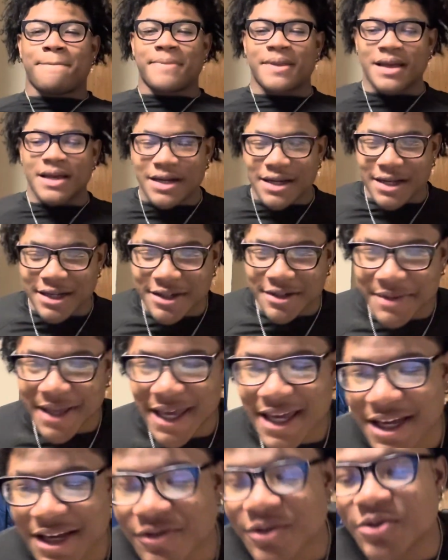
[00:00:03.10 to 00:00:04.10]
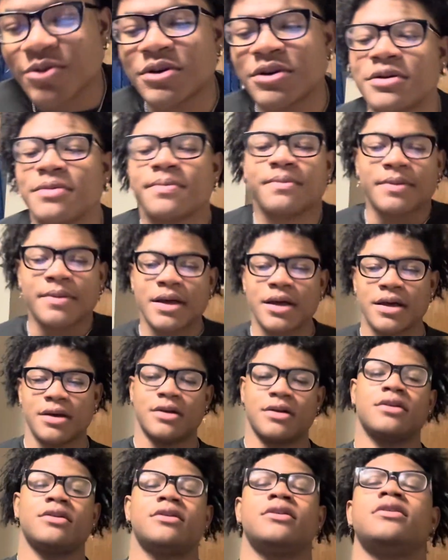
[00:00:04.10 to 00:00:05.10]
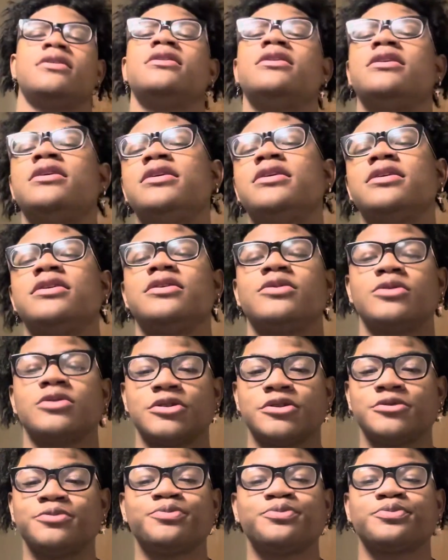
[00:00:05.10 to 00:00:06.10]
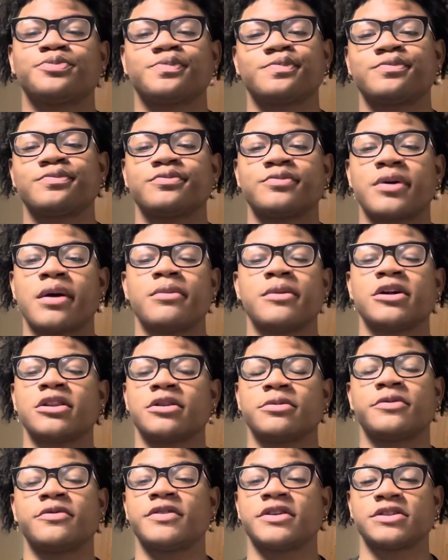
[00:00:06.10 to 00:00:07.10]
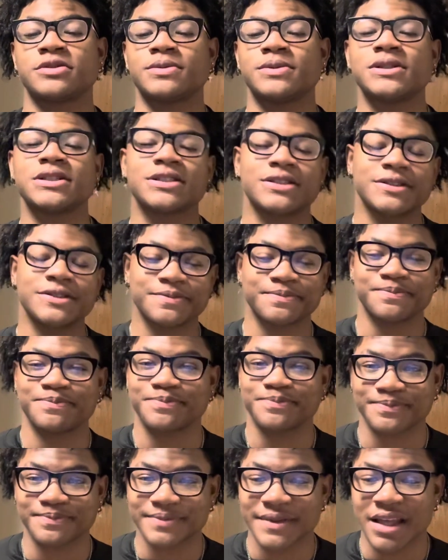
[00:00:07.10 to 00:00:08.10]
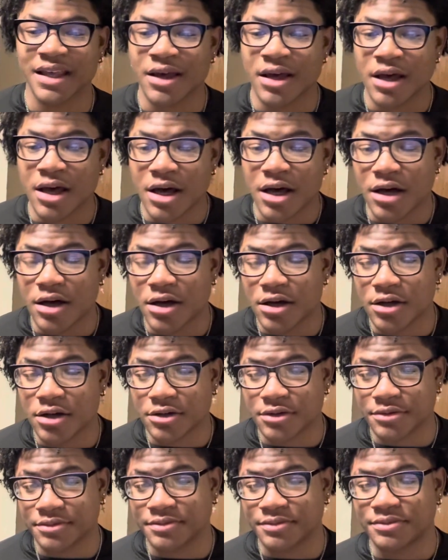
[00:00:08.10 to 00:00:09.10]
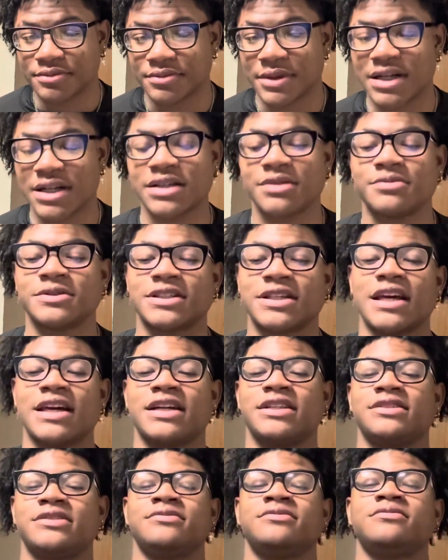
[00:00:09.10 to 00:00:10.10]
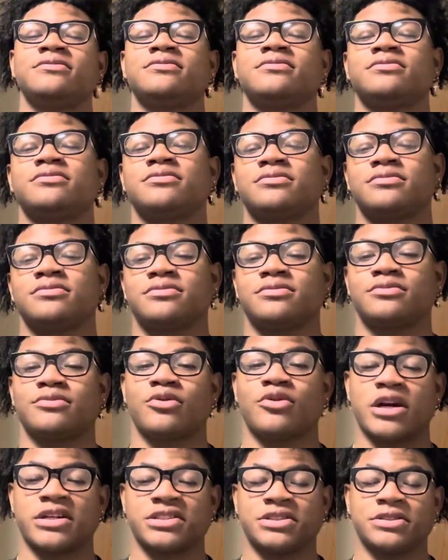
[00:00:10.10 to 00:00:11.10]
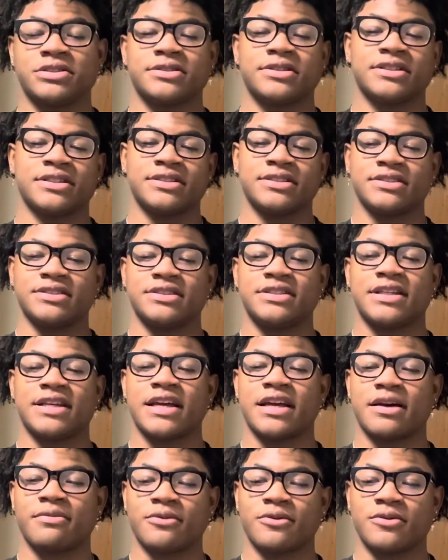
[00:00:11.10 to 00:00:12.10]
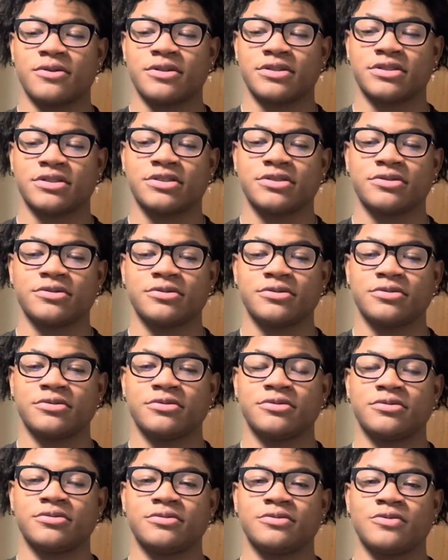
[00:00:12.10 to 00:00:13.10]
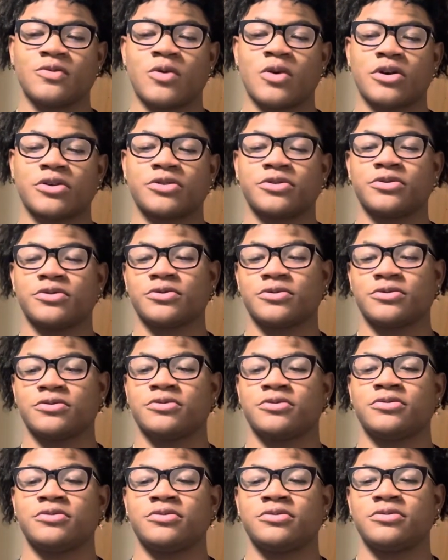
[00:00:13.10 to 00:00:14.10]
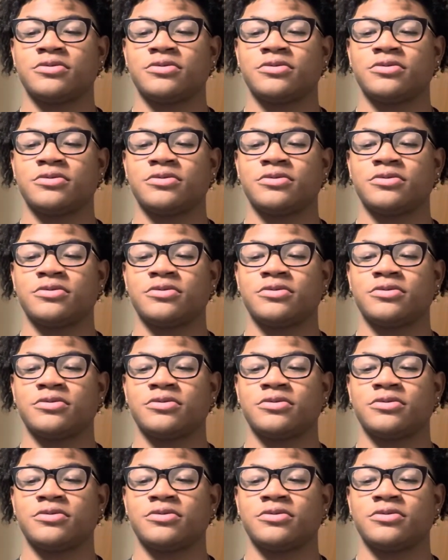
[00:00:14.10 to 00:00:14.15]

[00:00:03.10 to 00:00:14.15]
Hey everyone. Well, primarily Professor Booker. My name is Caden Bratcher, and today I'm going to walk you through